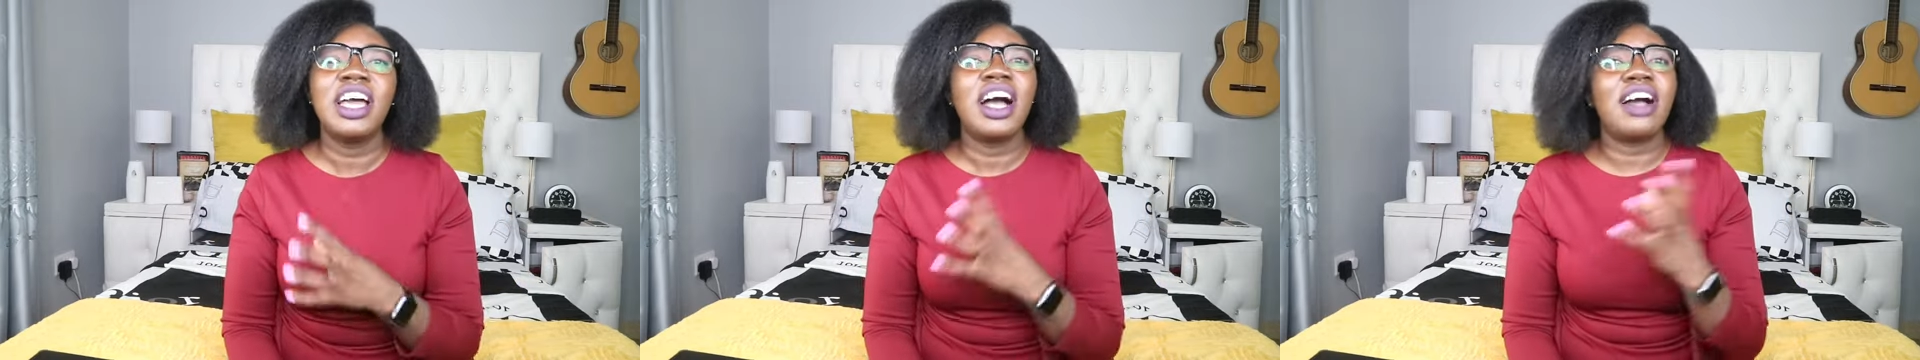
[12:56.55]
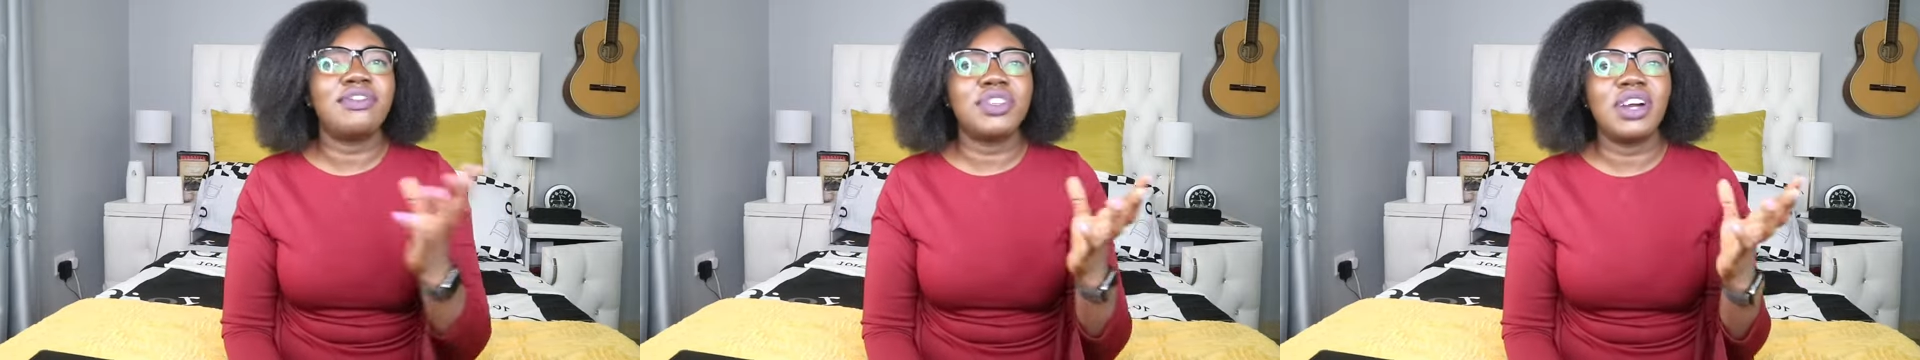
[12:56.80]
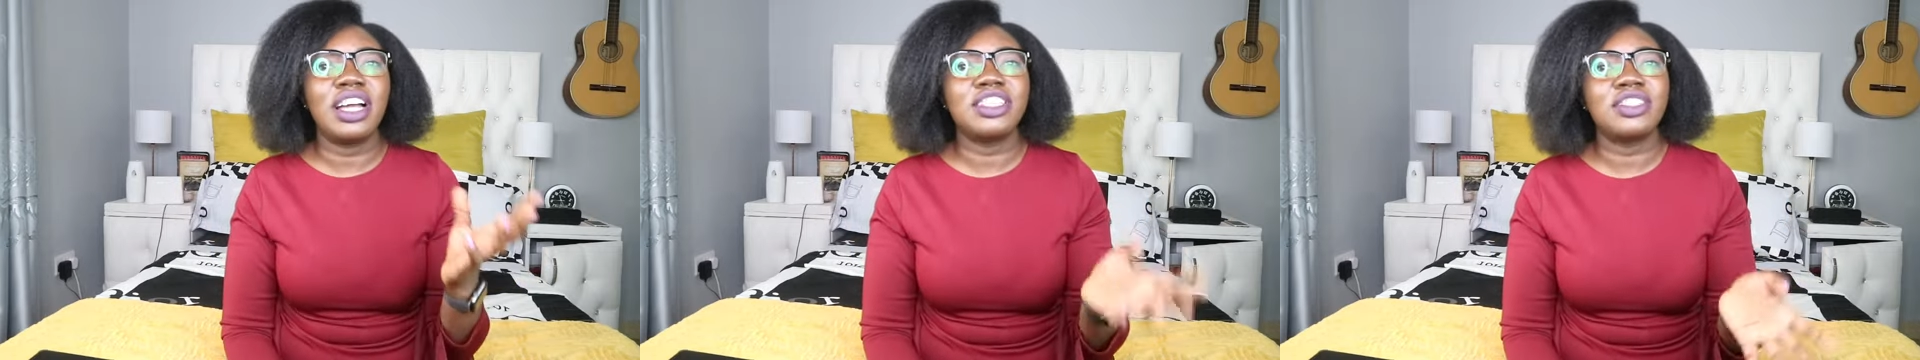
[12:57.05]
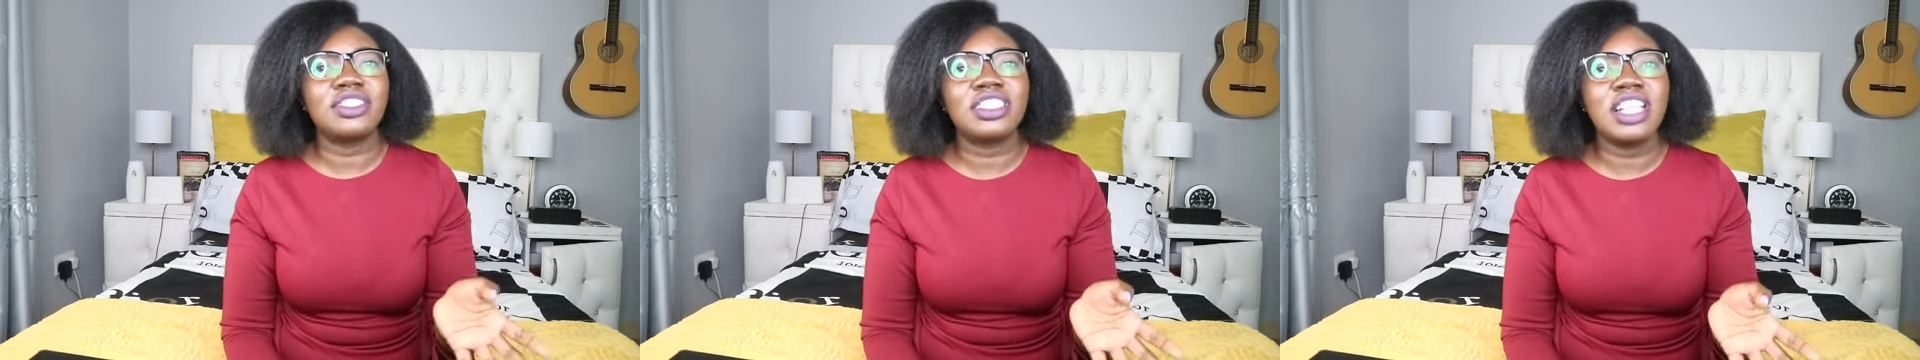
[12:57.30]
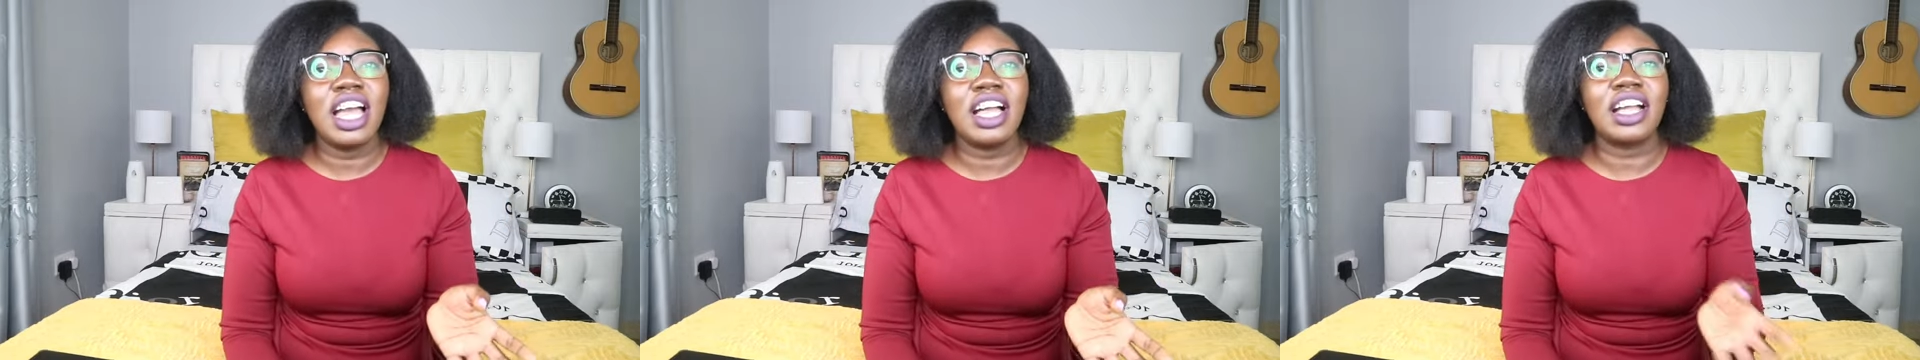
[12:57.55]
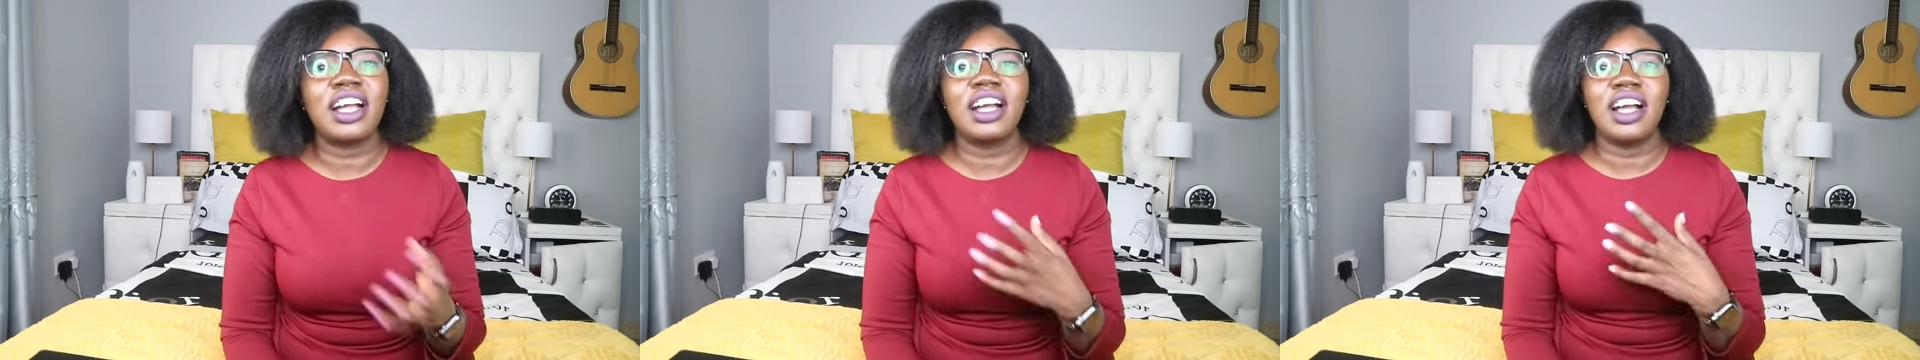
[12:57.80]
have you had your
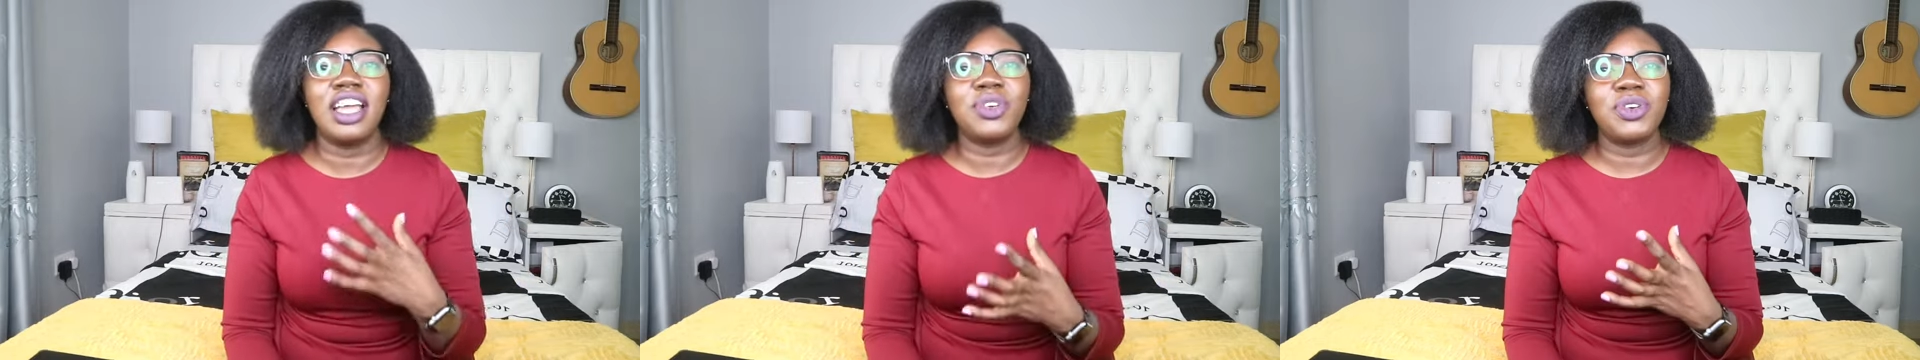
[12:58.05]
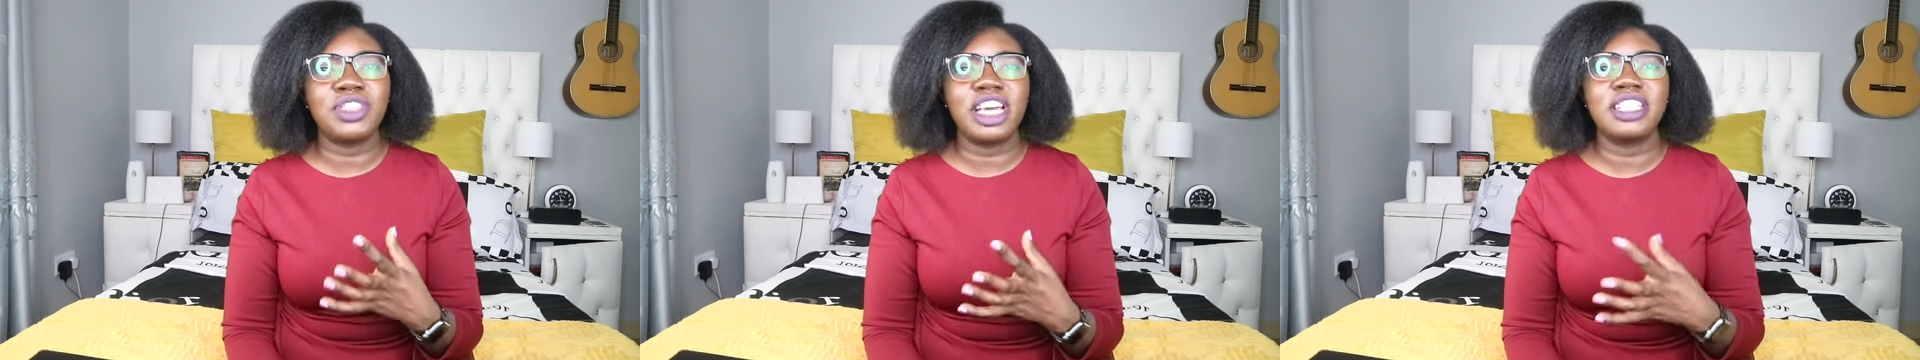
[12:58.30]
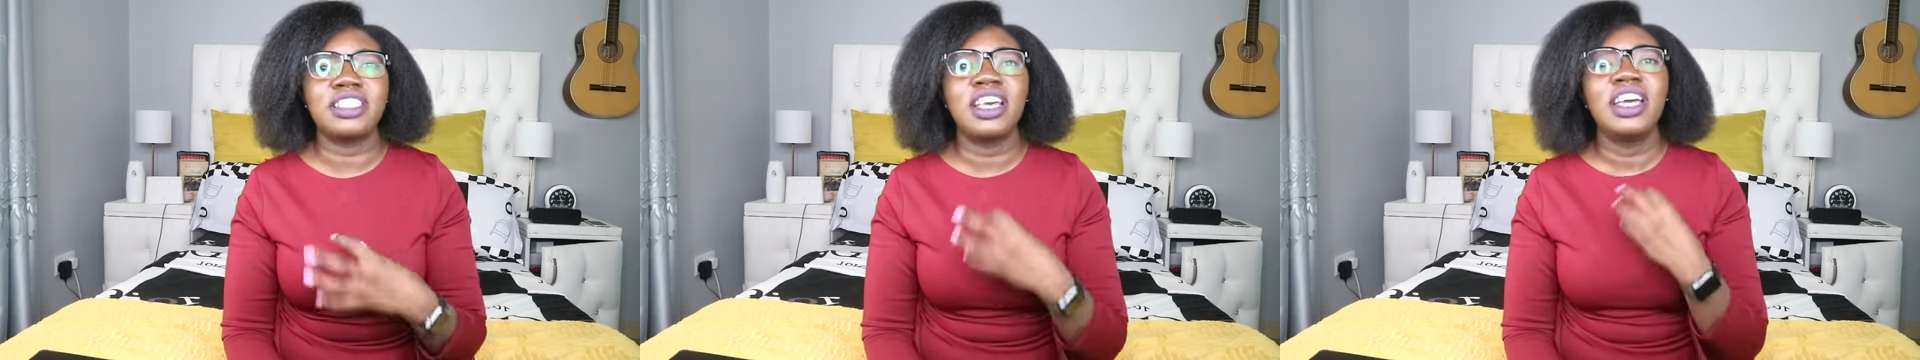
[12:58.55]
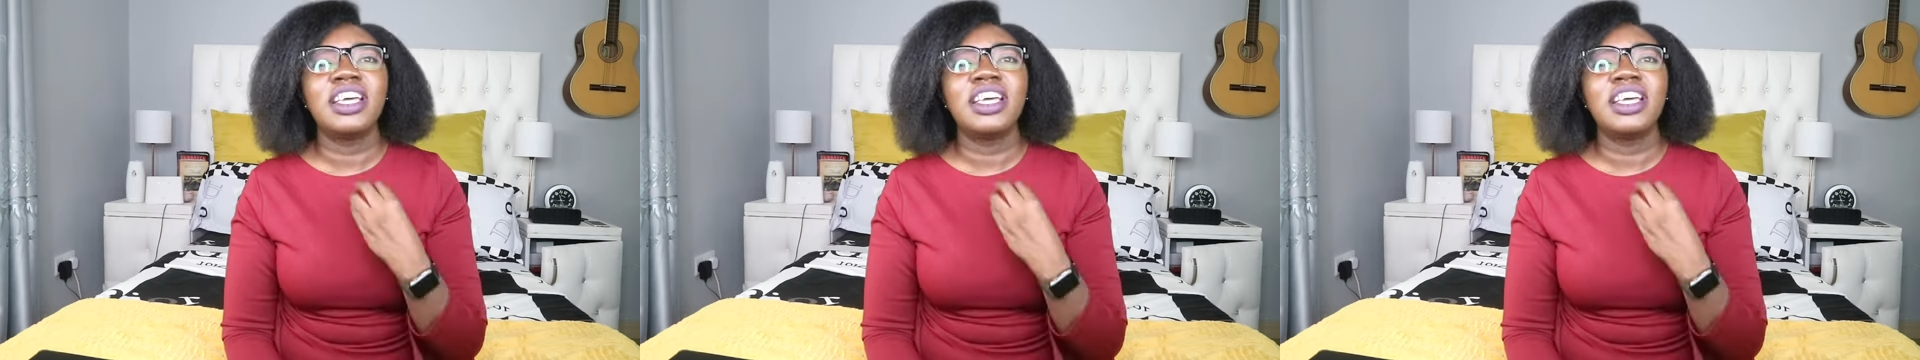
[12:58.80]
snack, and all that.